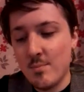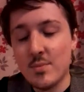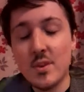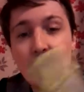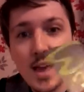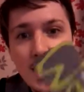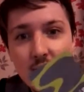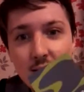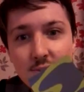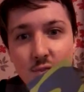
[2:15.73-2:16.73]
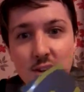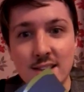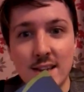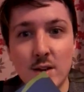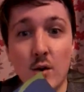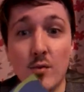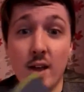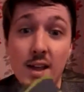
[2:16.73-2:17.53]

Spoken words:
So you get free tea and coffee,